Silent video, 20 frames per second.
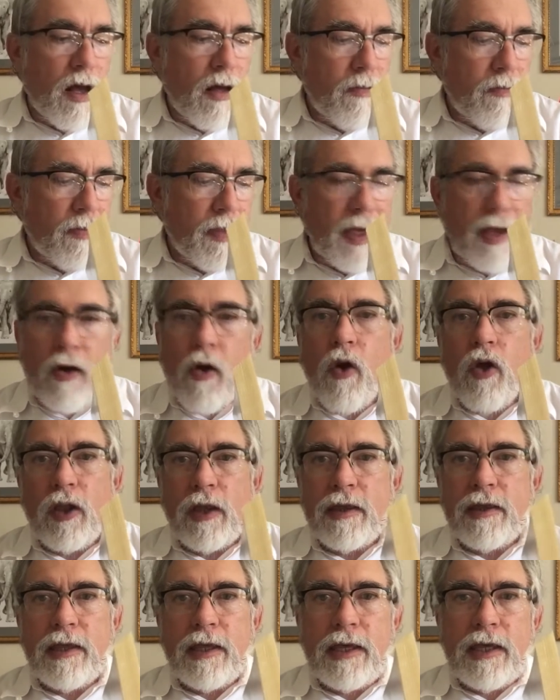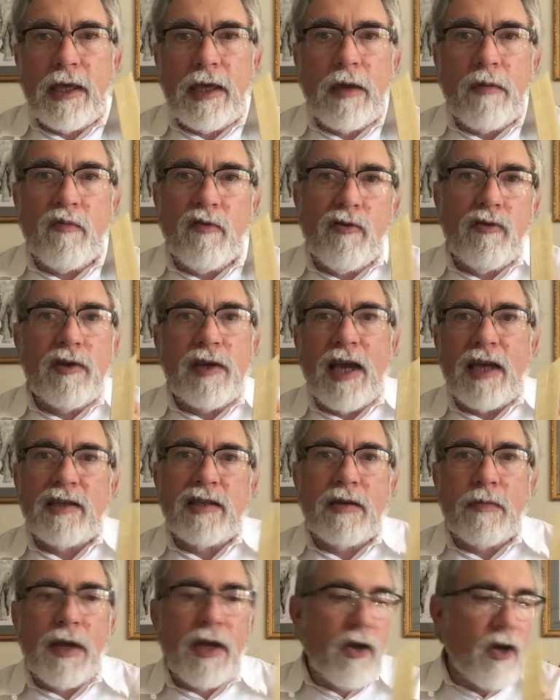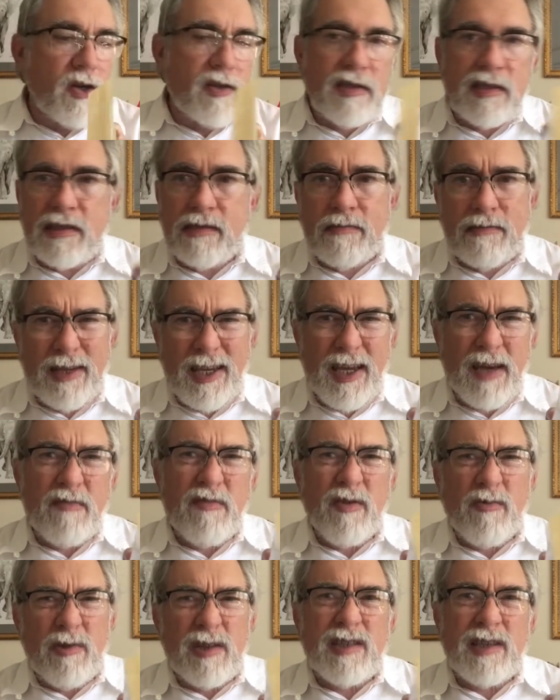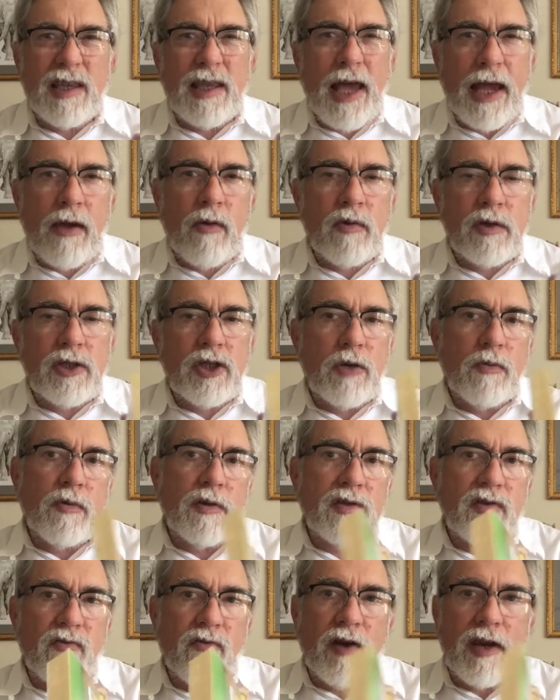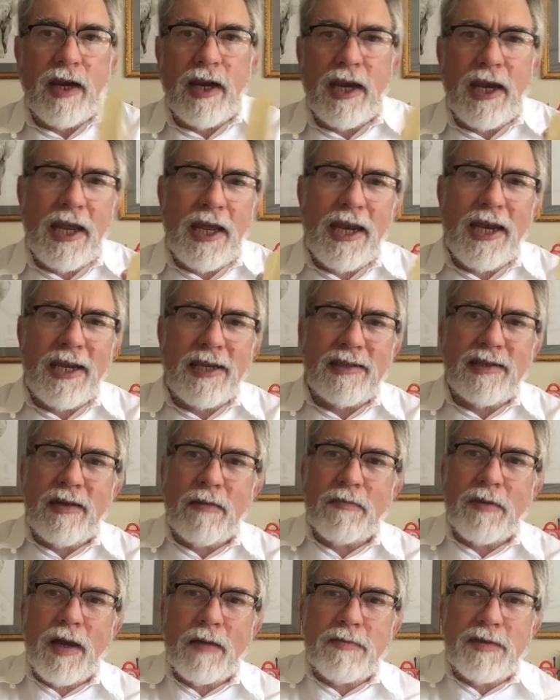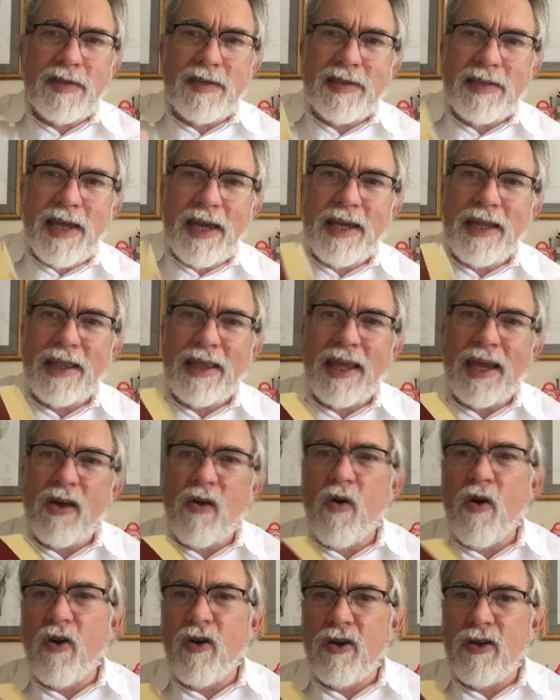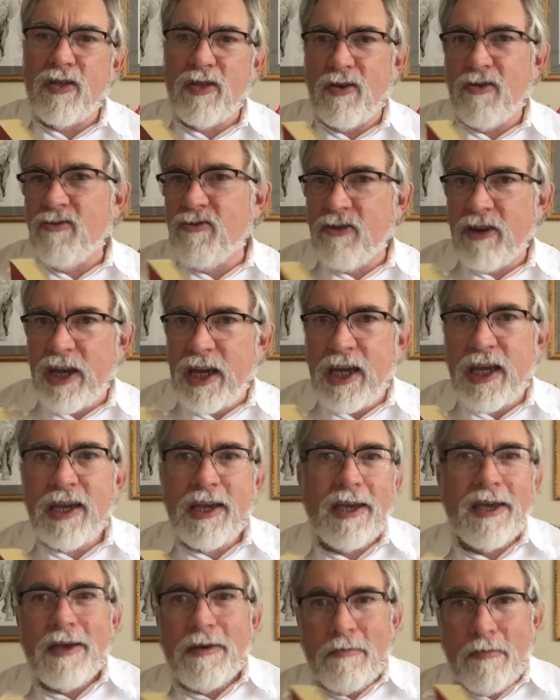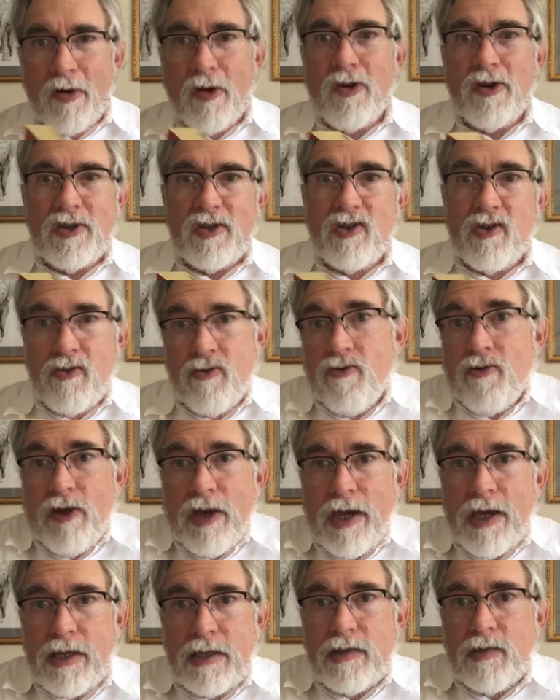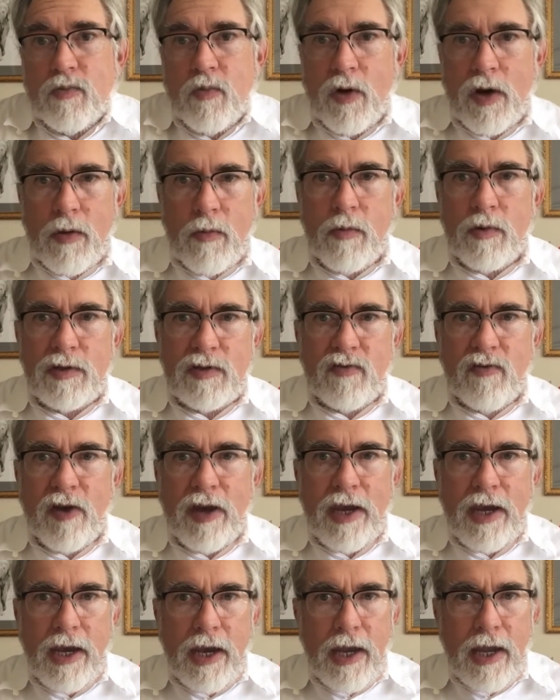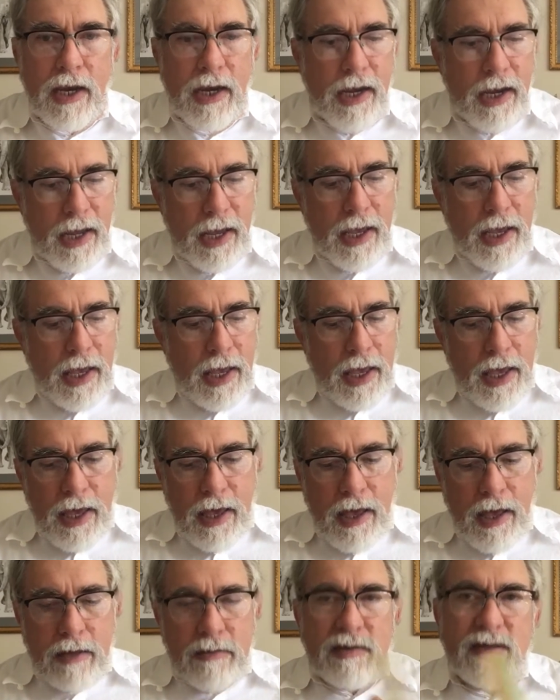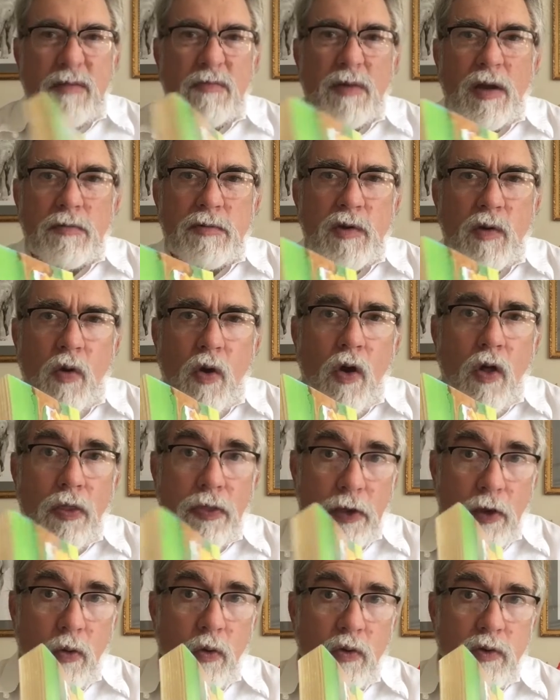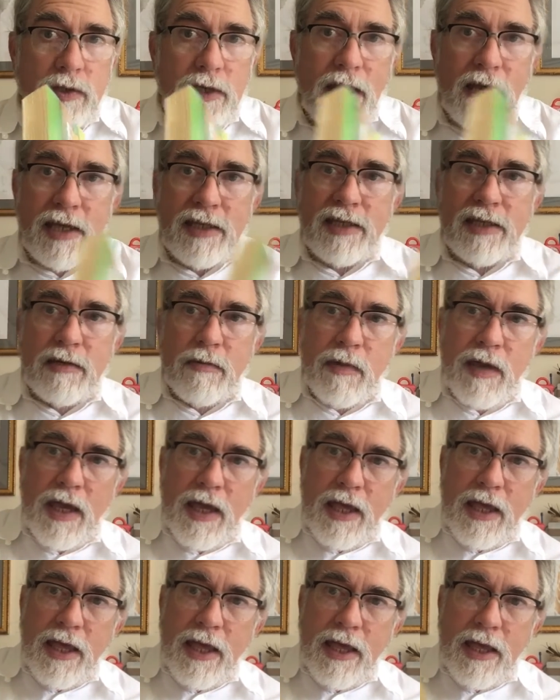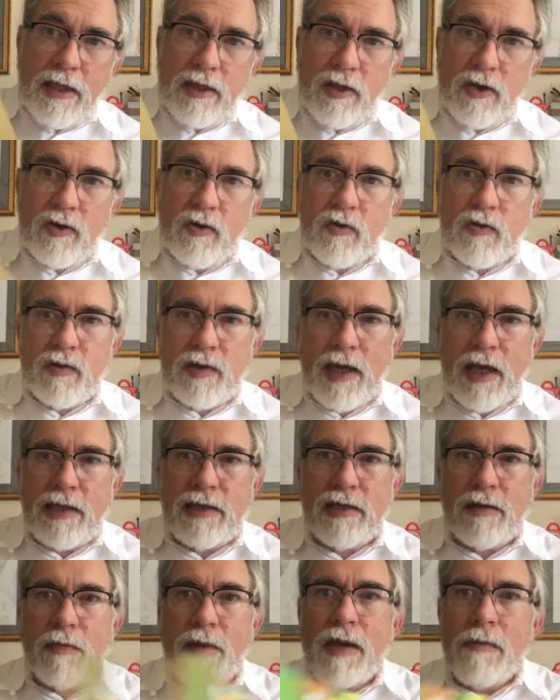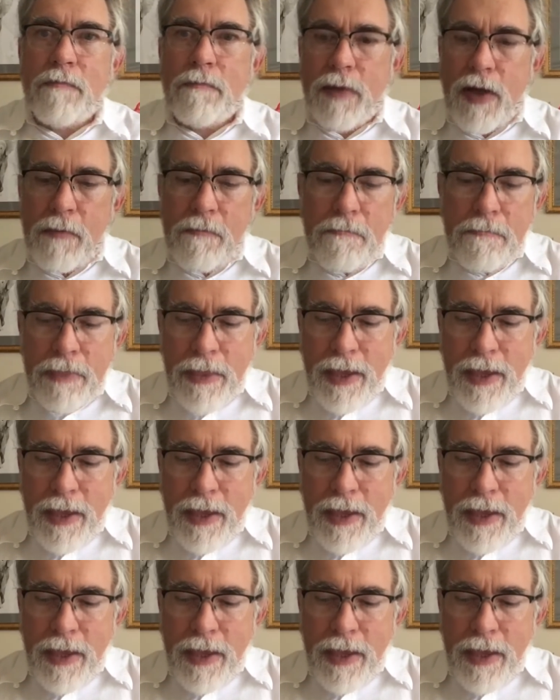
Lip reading: they call it the Hebrew Testament, because Hebrew was the language it was written in, and sometimes the second they call it the Greek, because Greek is what it was written in. Sometimes we call it the Old Testament and the New Testament, but